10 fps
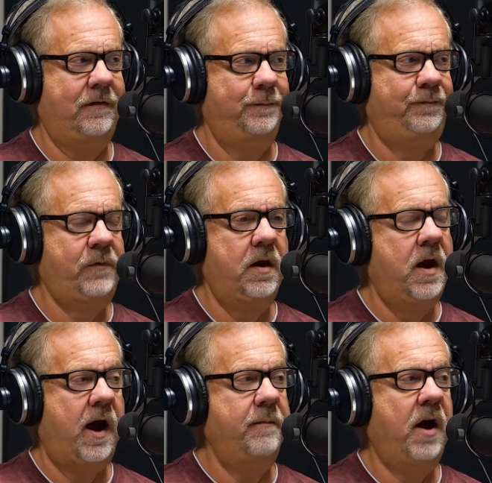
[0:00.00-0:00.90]

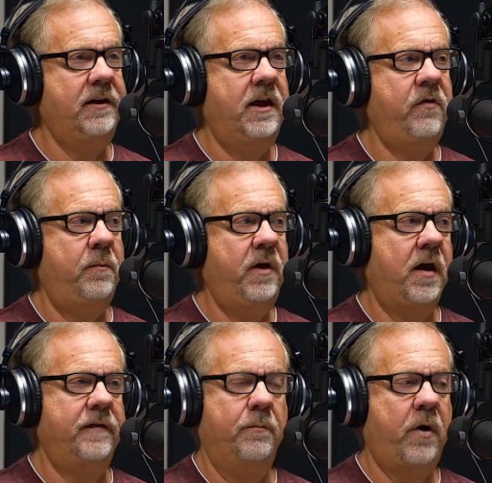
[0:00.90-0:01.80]
I'm not giving
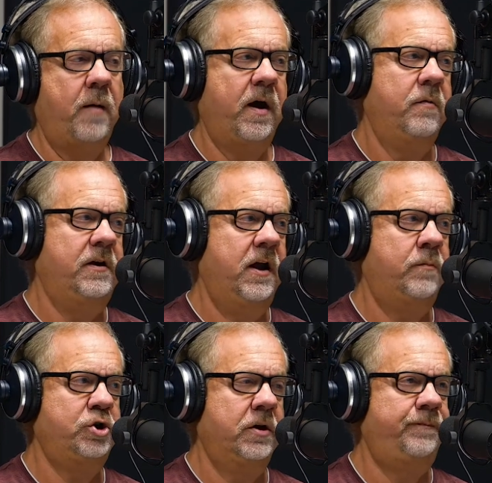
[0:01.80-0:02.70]
because it bought my
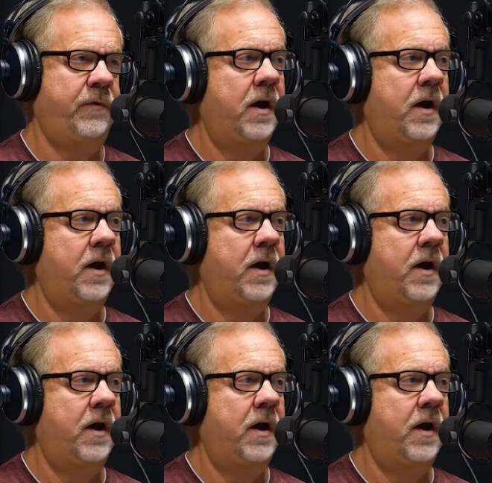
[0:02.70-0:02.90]
redemption.